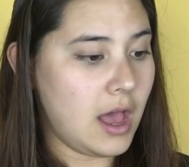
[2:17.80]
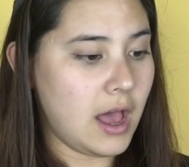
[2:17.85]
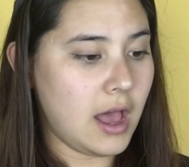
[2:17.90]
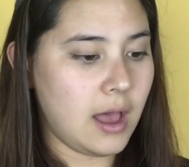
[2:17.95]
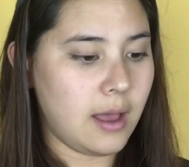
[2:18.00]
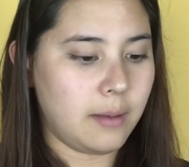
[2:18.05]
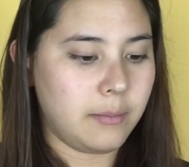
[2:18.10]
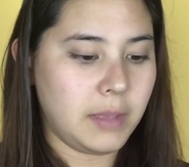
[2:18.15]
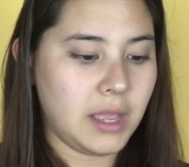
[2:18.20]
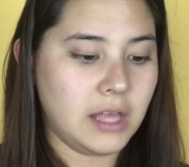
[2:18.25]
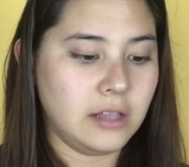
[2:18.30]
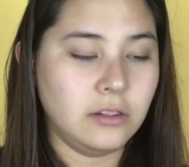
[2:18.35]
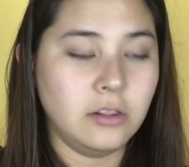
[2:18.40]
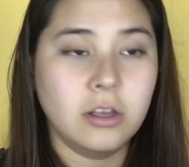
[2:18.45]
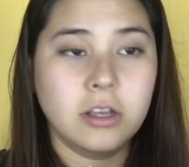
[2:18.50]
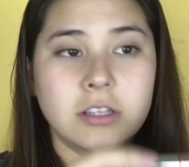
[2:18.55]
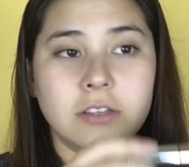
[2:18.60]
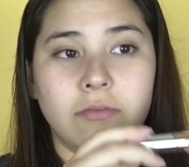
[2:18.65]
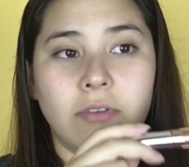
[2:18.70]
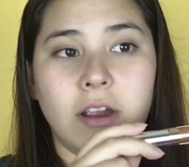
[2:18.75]
It
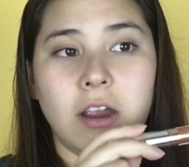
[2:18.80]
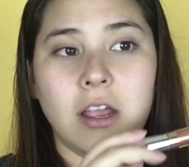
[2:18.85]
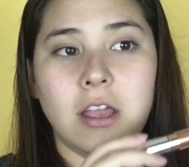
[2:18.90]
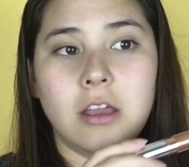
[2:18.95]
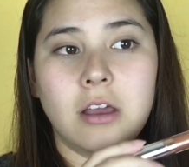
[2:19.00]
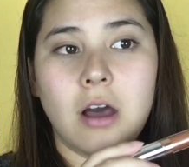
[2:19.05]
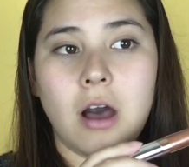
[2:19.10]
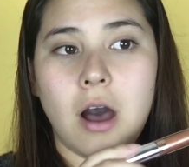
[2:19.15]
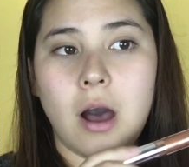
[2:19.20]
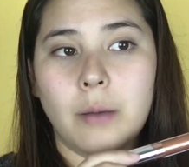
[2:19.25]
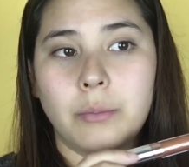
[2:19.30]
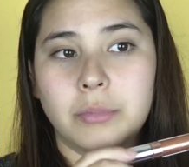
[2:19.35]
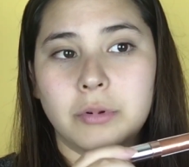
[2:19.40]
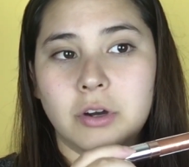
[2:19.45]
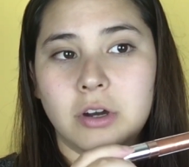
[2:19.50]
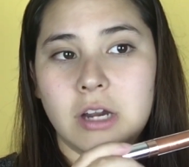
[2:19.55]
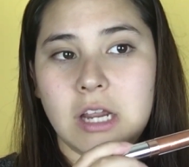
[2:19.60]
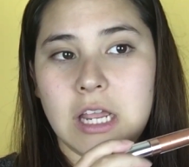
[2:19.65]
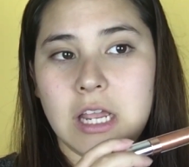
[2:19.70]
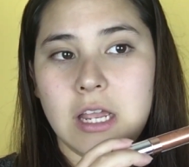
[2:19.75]
looks very
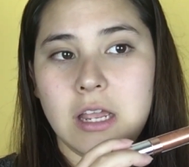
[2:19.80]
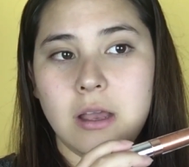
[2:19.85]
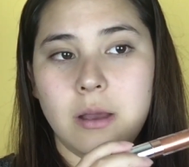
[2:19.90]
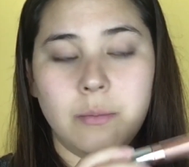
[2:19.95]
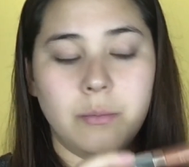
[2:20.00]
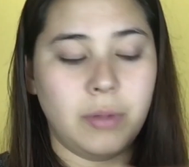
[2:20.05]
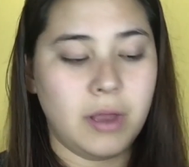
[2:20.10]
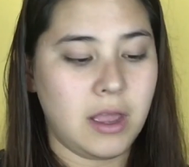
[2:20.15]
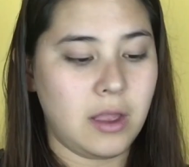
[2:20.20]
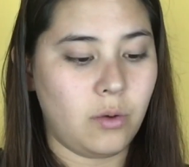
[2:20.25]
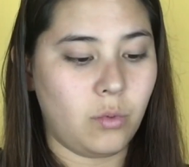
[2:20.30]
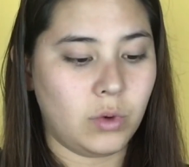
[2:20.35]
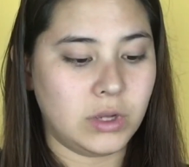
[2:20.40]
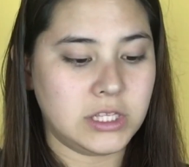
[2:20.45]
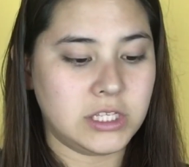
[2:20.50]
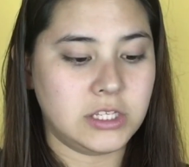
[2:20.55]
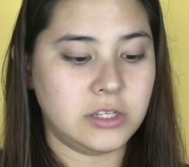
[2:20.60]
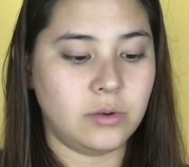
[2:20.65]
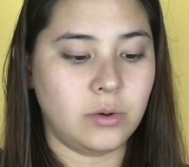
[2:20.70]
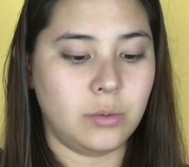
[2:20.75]
coppery, but
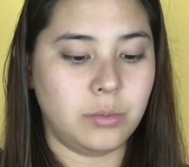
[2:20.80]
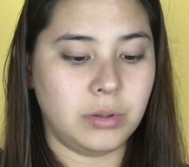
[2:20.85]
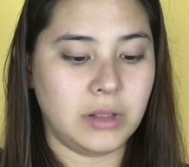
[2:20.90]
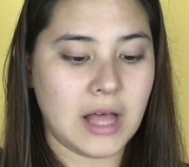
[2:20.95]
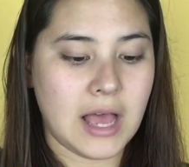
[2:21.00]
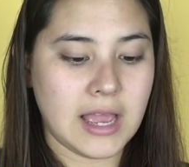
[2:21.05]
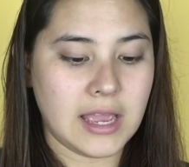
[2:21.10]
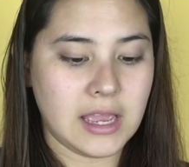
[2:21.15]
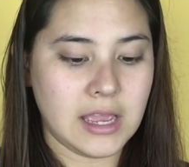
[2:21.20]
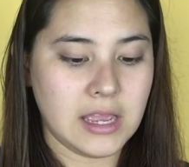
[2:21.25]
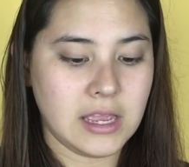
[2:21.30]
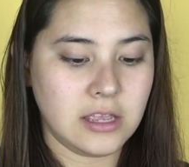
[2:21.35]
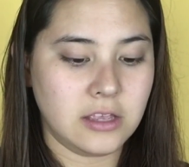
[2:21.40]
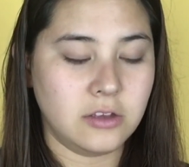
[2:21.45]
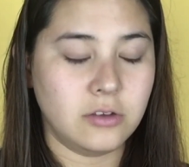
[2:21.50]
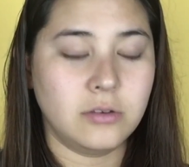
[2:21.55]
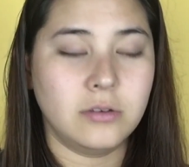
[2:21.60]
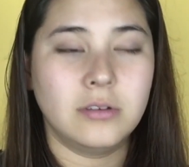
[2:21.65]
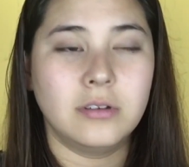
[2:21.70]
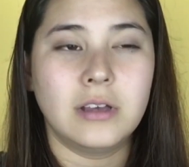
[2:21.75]
once you apply
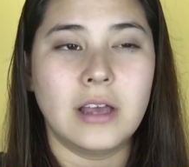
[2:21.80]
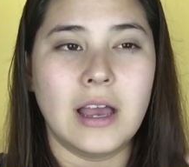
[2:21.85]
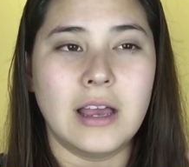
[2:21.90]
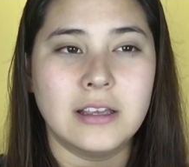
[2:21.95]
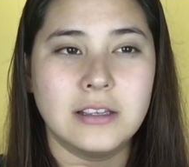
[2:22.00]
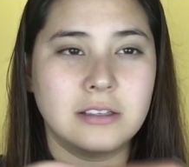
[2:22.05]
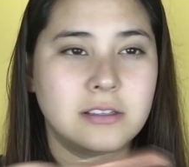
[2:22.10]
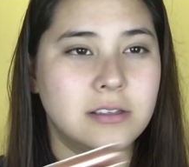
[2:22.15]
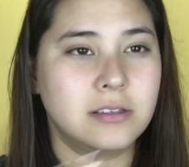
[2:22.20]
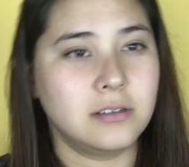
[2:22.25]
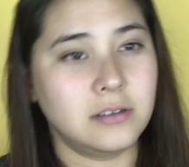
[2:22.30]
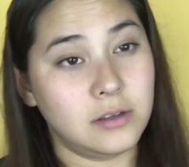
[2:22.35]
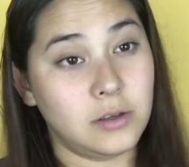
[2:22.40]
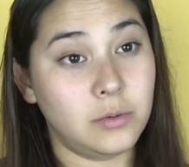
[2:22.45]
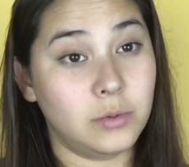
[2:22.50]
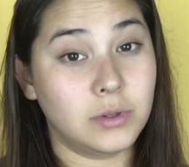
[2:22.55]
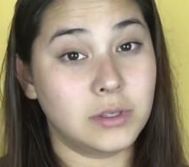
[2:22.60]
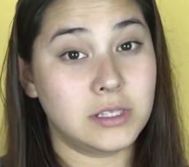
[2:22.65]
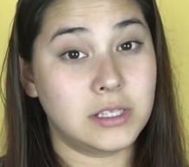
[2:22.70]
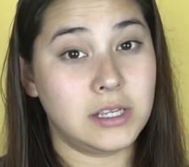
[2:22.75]
it, as you
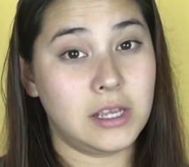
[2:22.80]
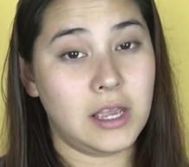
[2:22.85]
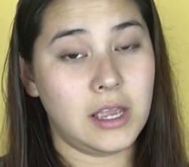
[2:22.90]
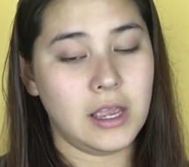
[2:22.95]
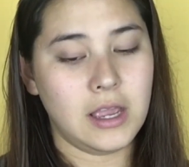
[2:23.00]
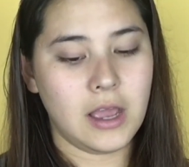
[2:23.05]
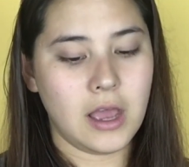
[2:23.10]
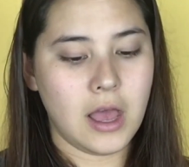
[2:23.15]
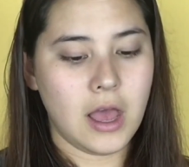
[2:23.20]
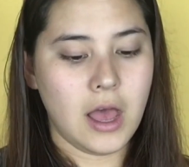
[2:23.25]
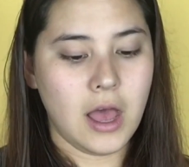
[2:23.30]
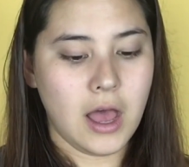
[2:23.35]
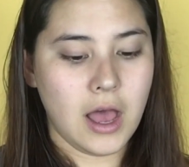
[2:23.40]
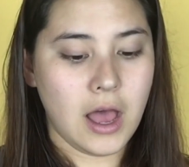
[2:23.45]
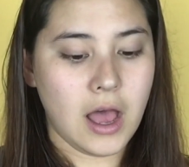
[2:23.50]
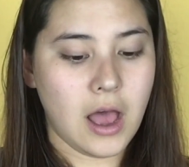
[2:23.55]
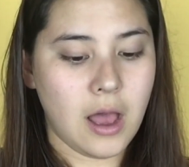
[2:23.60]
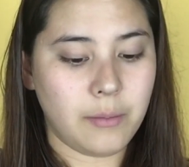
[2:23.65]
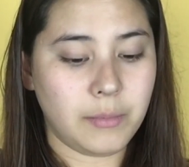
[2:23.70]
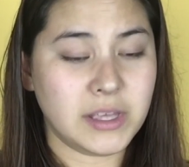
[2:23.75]
will see,
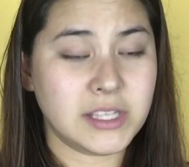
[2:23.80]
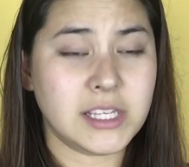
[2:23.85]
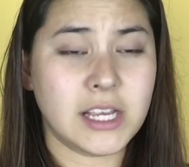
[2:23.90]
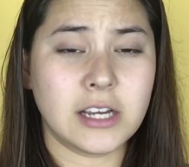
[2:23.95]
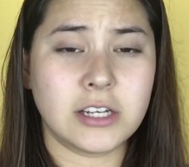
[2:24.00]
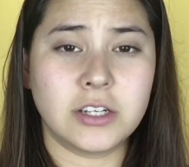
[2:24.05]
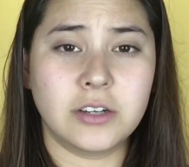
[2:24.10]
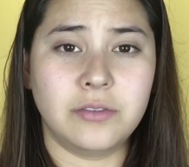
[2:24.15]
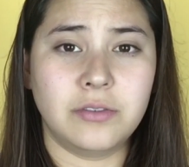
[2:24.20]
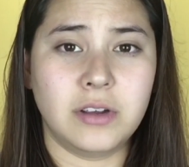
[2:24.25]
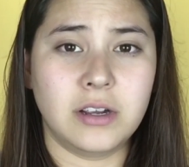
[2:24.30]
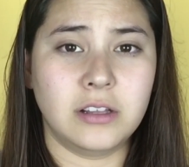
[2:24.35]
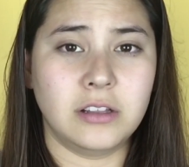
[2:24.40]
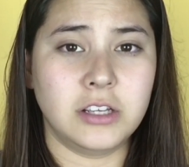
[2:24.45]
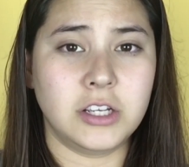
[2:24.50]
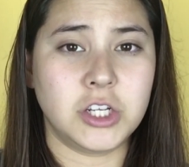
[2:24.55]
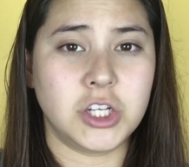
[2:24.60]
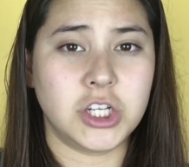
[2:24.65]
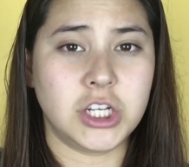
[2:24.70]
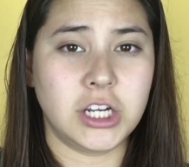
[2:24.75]
it's actually
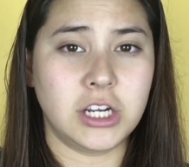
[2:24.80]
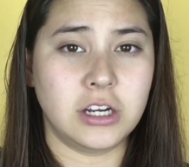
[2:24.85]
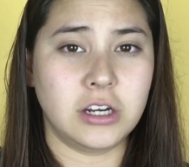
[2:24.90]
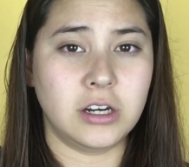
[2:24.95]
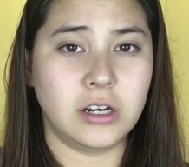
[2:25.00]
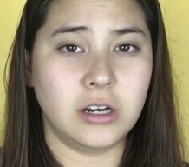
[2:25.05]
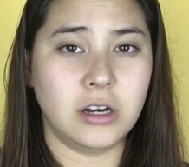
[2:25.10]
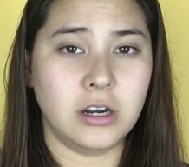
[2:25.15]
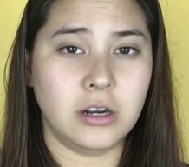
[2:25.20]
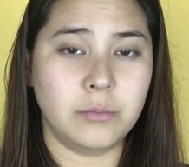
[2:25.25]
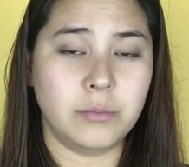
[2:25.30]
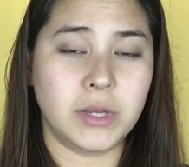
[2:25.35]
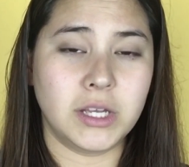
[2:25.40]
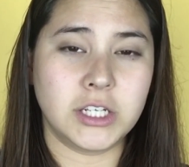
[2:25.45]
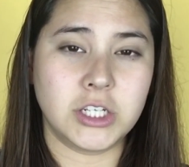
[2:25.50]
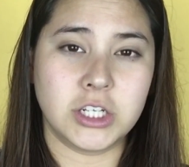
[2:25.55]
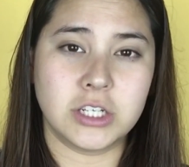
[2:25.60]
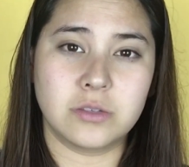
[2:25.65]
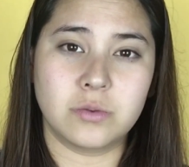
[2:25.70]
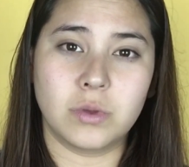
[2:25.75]
fairly sheer,
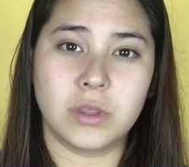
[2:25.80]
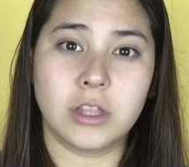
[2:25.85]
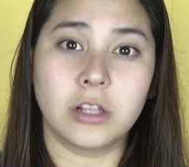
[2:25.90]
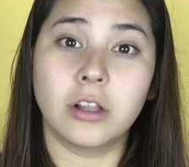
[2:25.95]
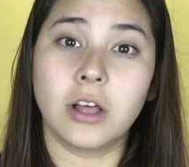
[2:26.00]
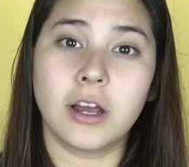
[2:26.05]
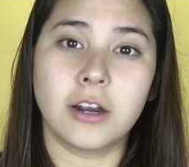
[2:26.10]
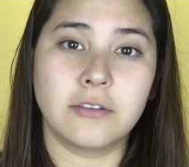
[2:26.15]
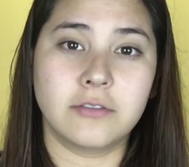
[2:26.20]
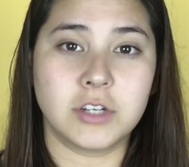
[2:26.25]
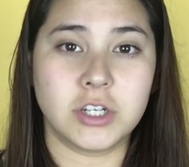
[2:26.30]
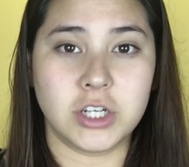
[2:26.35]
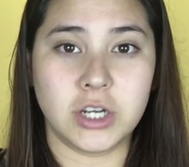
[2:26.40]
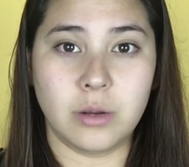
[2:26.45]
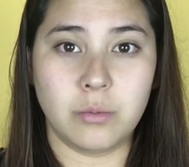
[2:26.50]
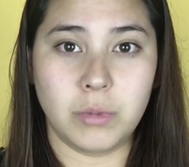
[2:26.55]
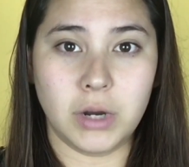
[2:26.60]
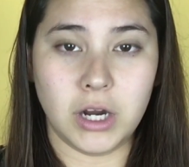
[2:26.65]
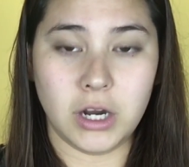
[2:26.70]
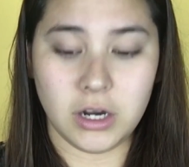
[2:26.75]
but just with a lot of
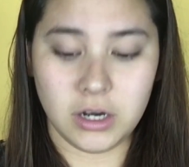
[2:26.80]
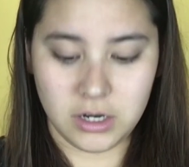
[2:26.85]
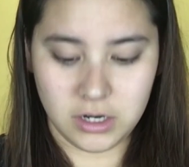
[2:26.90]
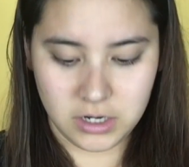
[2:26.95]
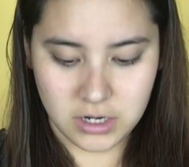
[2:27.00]
shimmer.